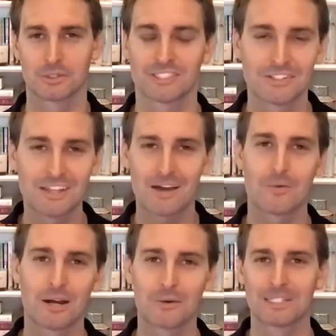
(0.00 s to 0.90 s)
We're still
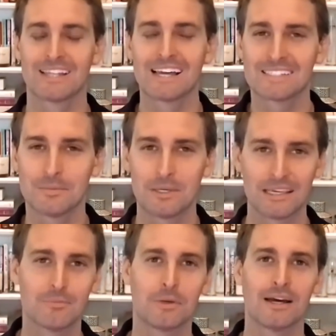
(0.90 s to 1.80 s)
not where we'd like to be,